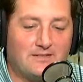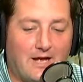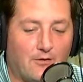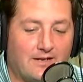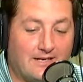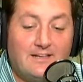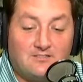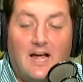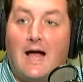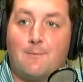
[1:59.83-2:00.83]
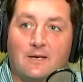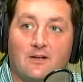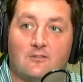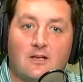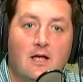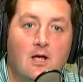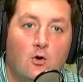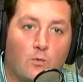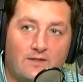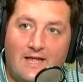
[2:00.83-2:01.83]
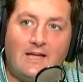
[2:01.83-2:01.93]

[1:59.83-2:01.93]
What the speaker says: nailed it. It is time, because when